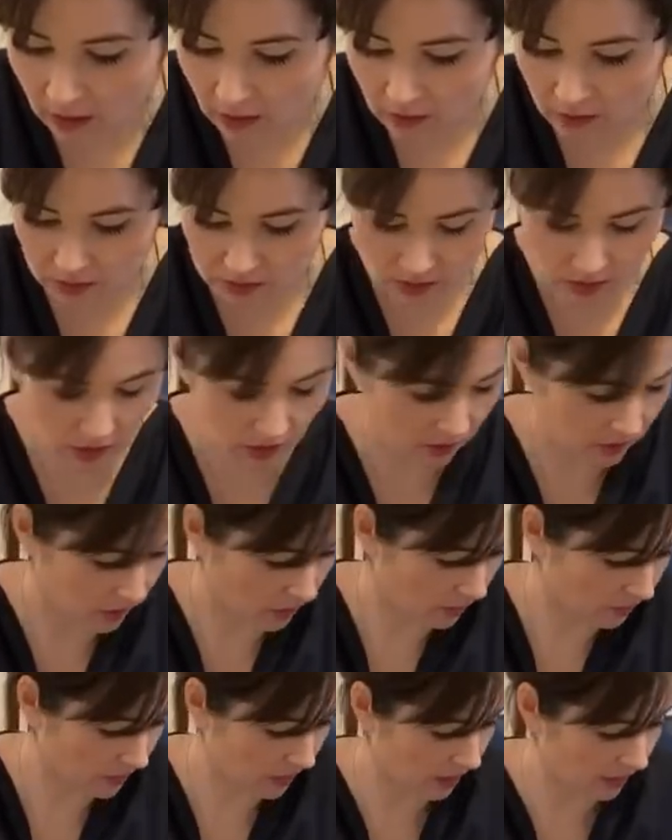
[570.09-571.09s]
there's a notch
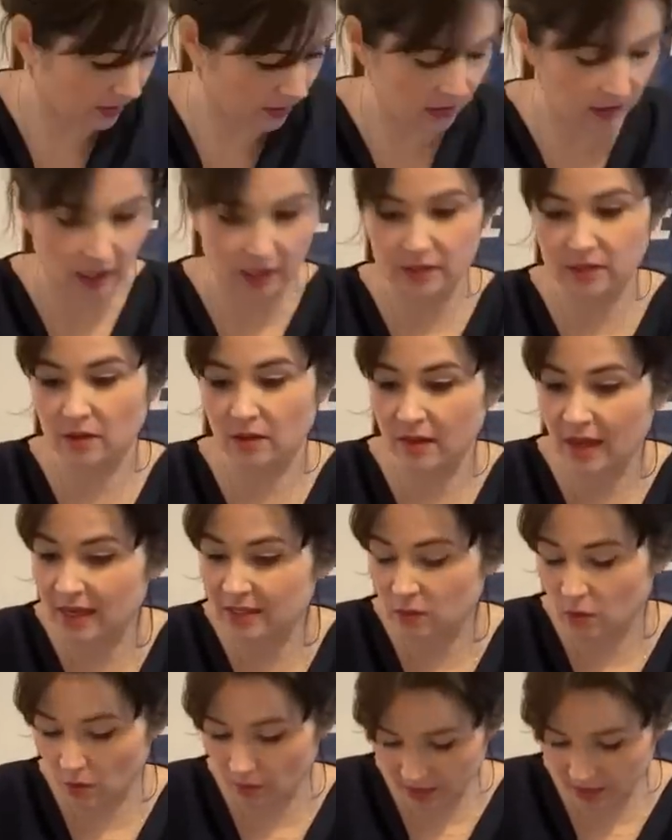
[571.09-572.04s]
on the other side. So that's what